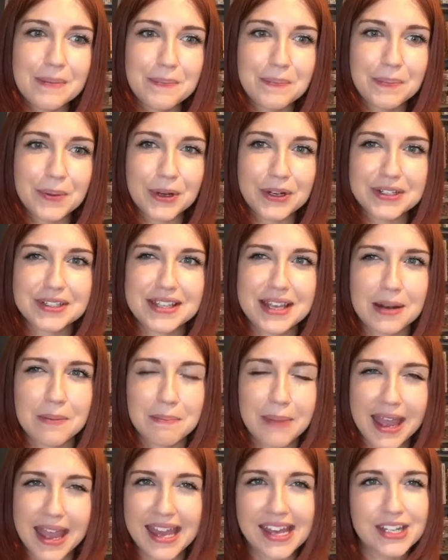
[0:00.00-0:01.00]
Books that are
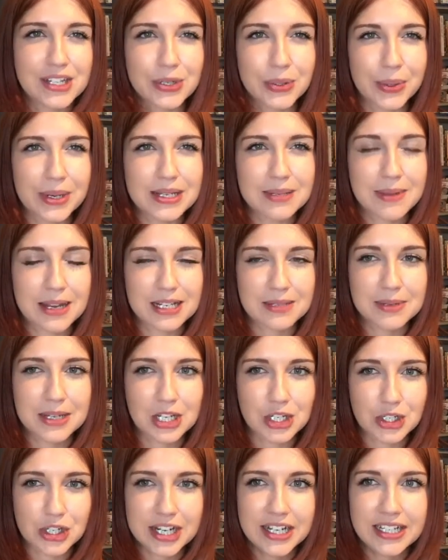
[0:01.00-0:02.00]
banned, it always makes me
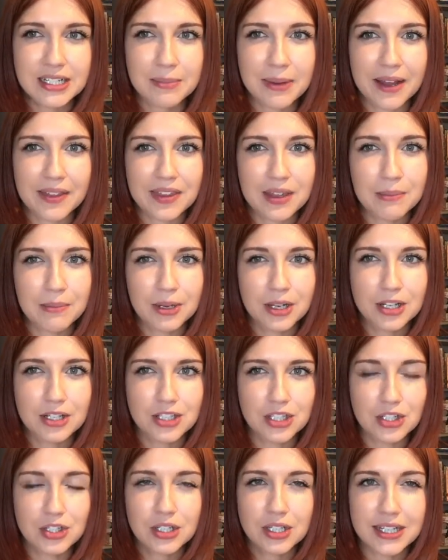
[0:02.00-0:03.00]
intrigued about them
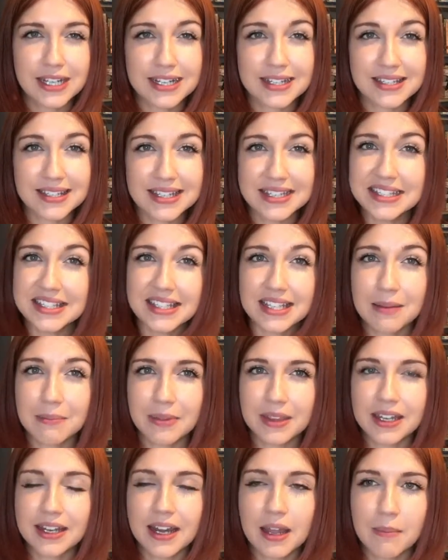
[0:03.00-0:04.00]
because usually it says
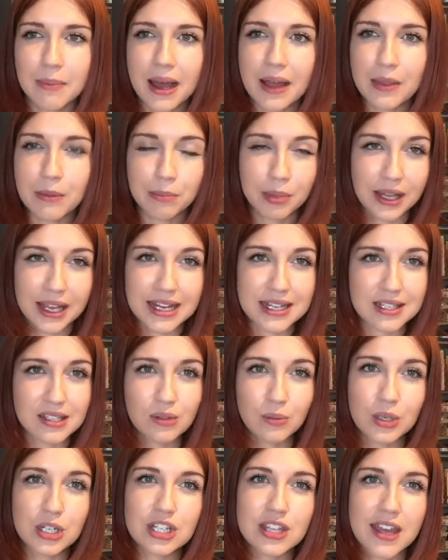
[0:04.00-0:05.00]
something about the place
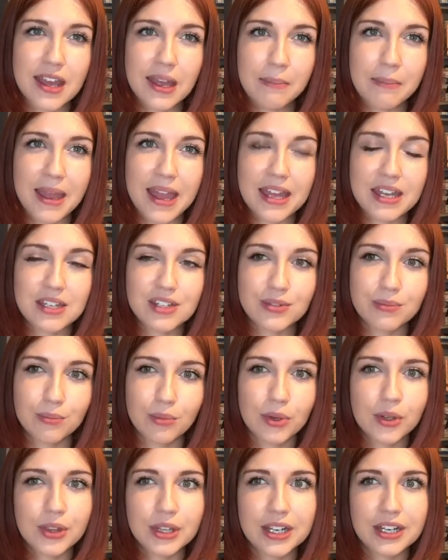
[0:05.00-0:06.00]
in which they're banned
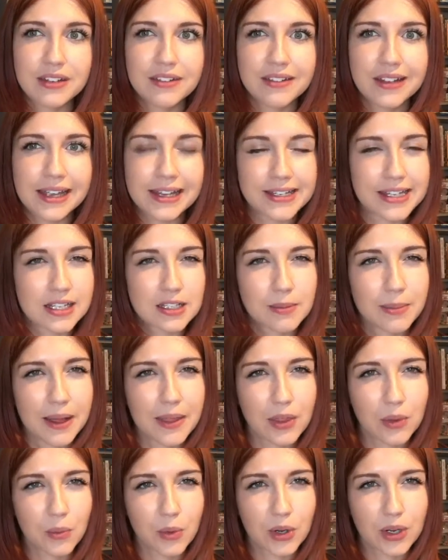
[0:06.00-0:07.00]
more than it does
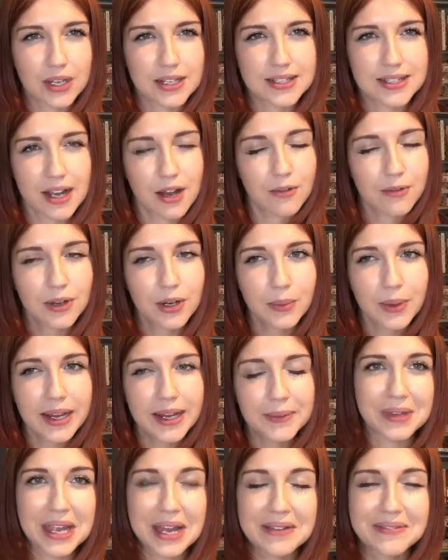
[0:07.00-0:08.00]
about the work itself in a
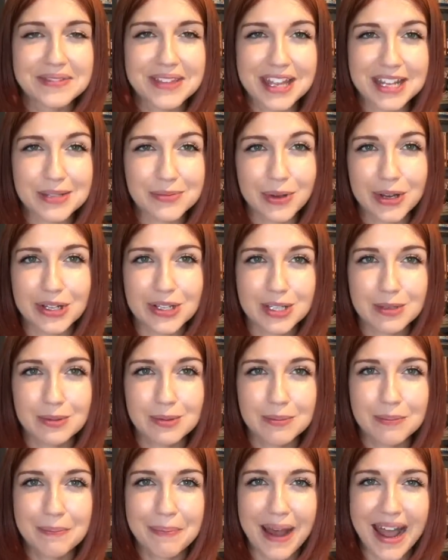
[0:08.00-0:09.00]
way. Yeah, that's what's
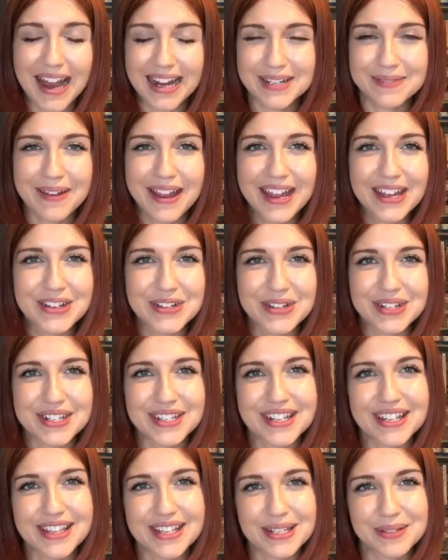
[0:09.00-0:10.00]
piqued my
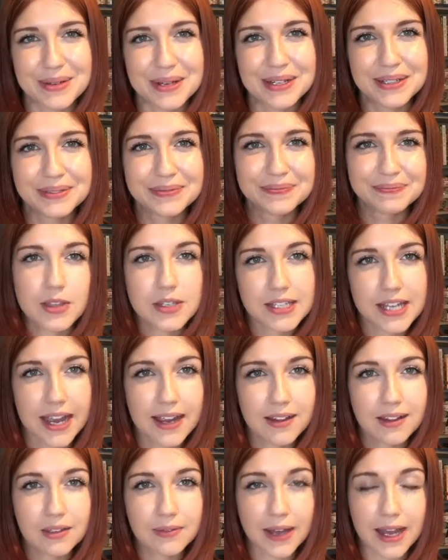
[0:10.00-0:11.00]
interest in this one. The
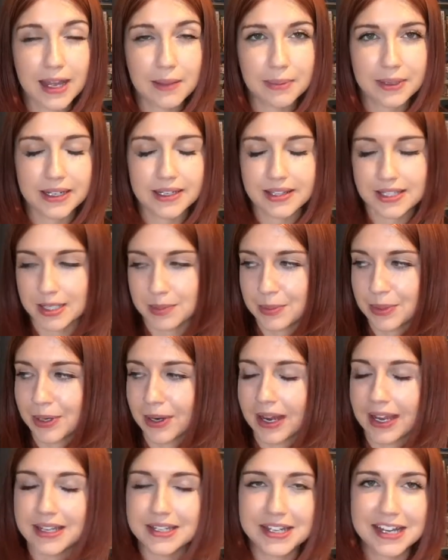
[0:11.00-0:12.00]
Tale of Aypi, this
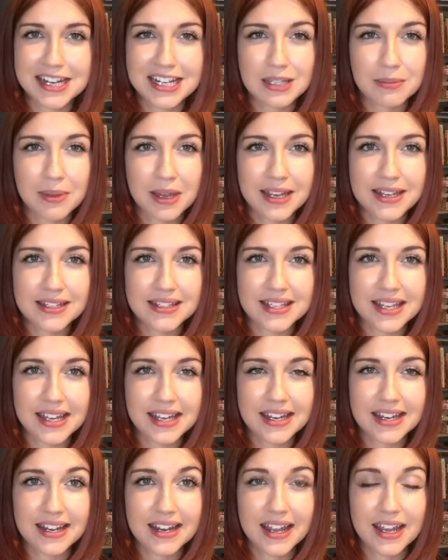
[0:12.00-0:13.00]
book, it takes place
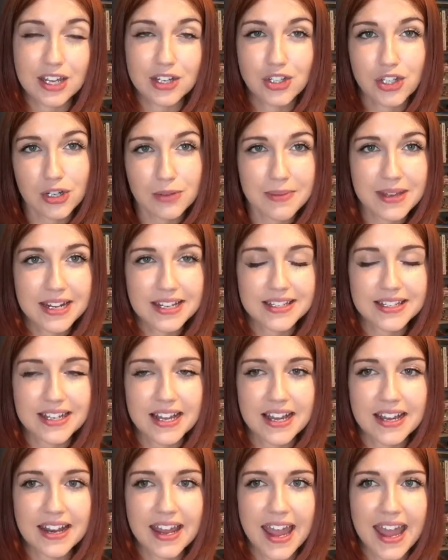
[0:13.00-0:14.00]
in
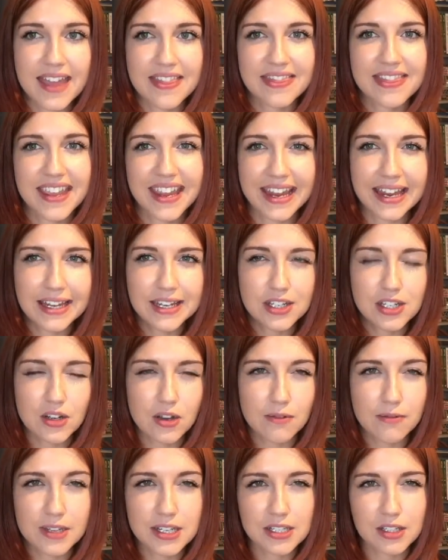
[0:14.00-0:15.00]
Turkmenistan at the end
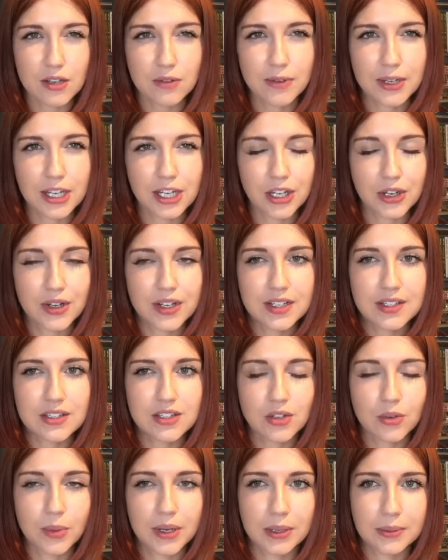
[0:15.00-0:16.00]
of the Soviet Union,
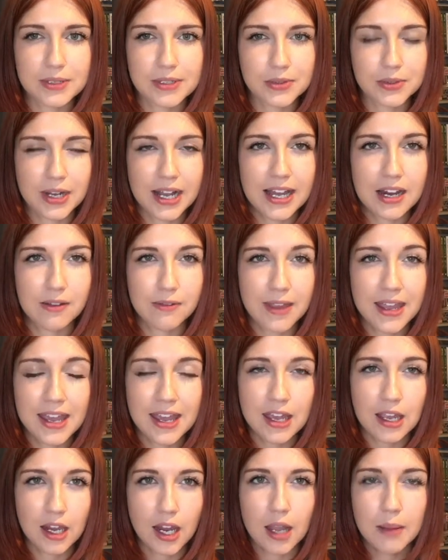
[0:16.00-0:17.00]
so when it was all kind of
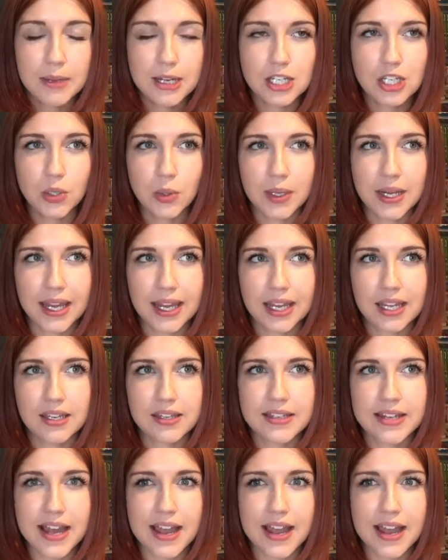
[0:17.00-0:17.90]
coming to an end.